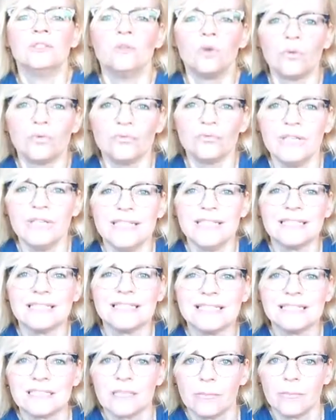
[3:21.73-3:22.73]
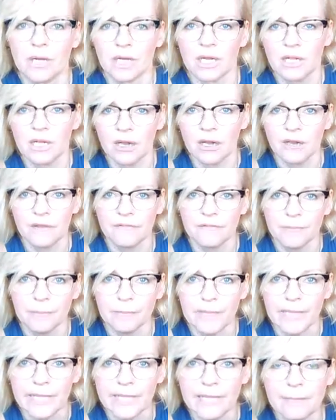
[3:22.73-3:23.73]
Not really a summer colour for
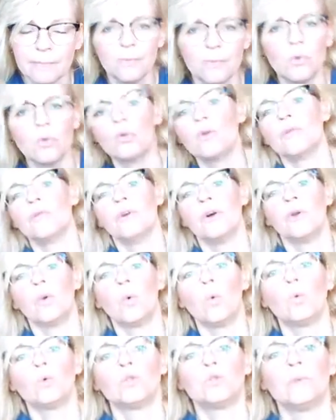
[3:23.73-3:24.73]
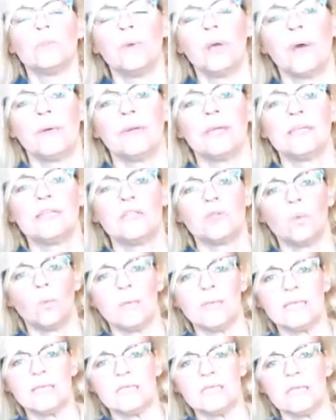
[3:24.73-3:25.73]
me, more of an autumn going into
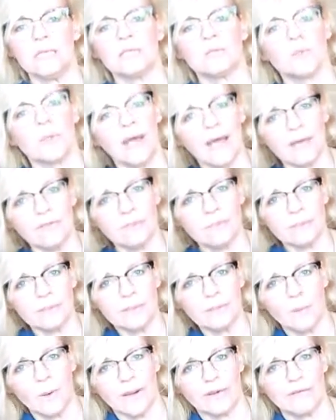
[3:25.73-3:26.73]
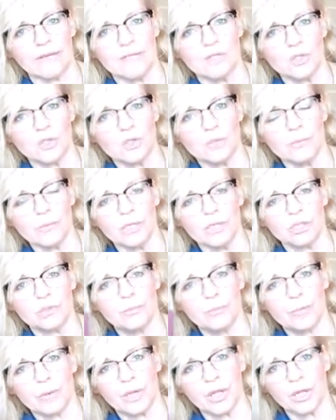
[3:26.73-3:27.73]
winter, so I haven't been wearing it too much,
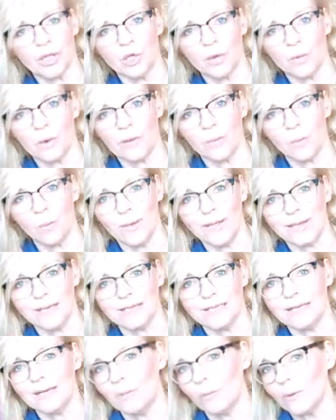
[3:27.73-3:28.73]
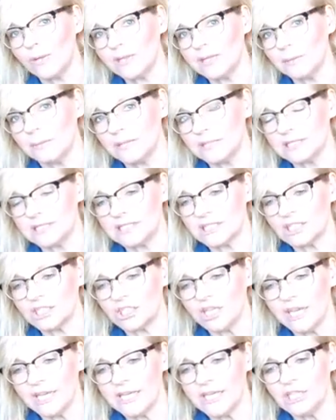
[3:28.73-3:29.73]
but I know I will when the months
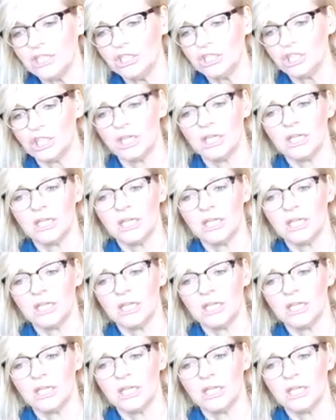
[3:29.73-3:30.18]
change,